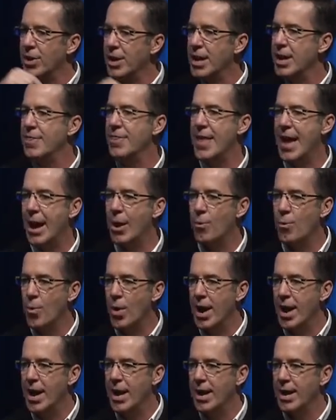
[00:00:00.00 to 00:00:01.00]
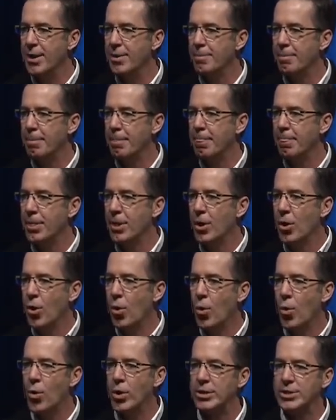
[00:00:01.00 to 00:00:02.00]
in that way.
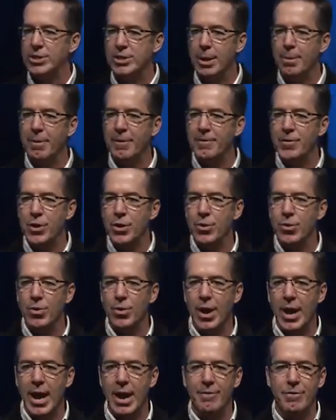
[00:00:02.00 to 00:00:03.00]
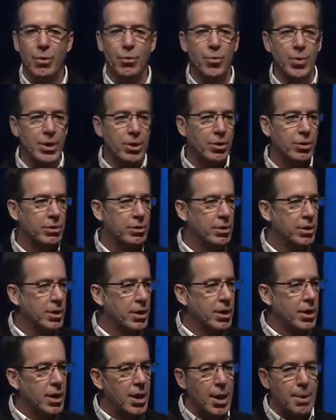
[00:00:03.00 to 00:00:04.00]
Or some of you have a real
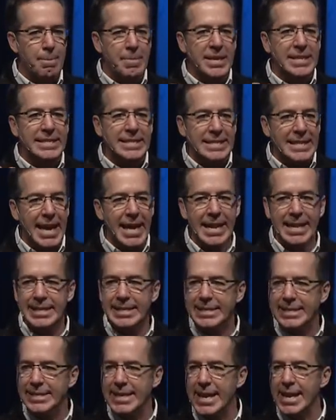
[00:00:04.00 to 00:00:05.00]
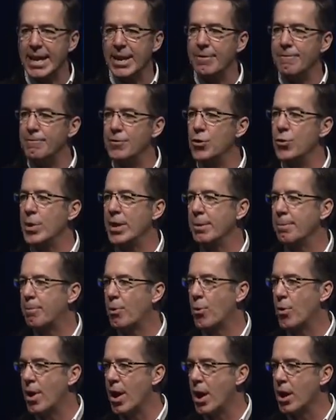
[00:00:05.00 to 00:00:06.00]
uh, besetted sin, viewing
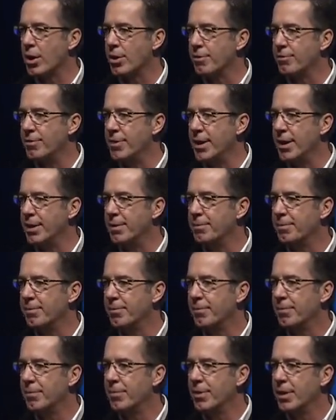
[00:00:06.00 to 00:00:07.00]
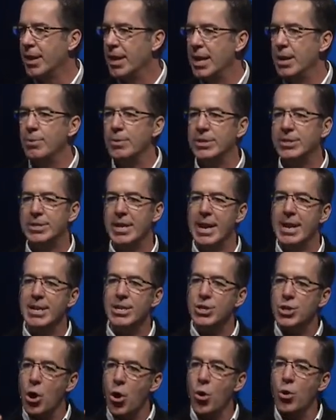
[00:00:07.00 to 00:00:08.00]
pornography. He would say,
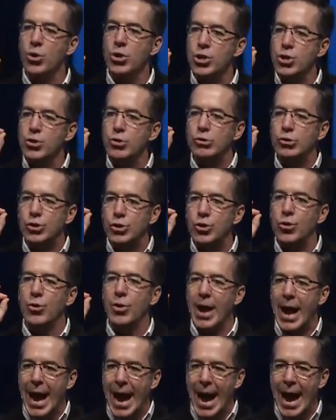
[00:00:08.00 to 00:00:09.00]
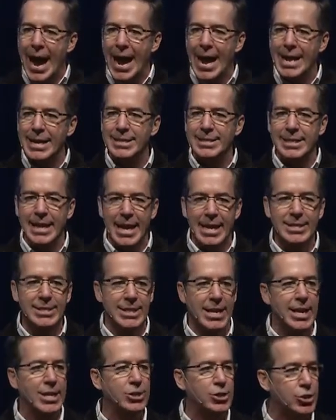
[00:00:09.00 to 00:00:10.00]
don't use your eyes as
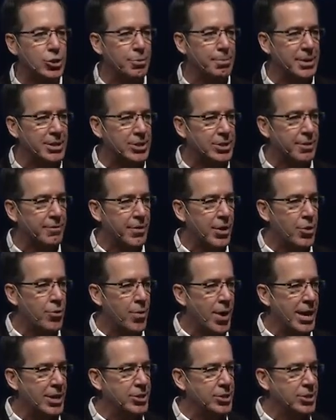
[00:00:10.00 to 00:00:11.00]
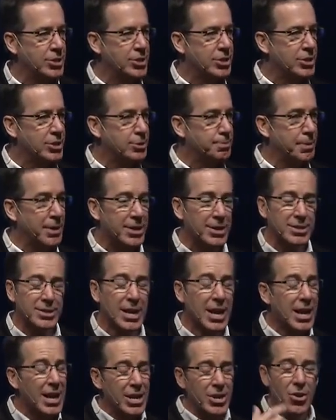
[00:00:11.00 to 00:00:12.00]
instruments of unrighteousness because
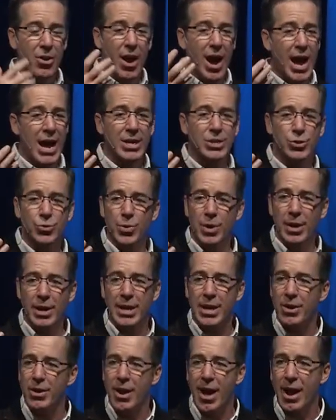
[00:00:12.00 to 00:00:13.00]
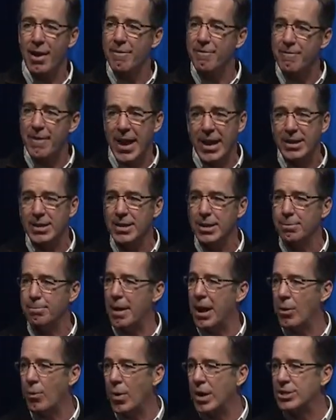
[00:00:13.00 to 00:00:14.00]
your eyes really are not affected
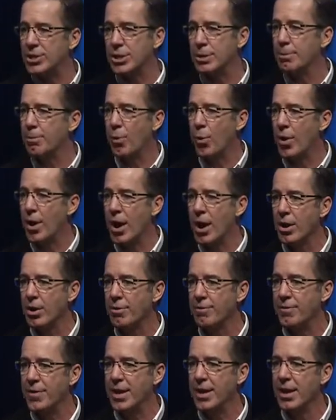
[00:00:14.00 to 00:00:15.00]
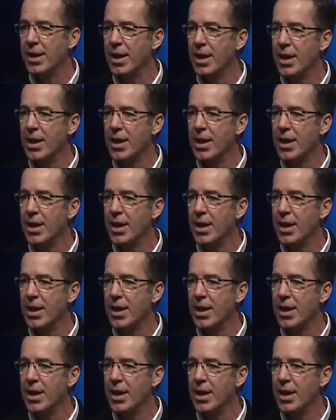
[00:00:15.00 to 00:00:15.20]
by watching pornography.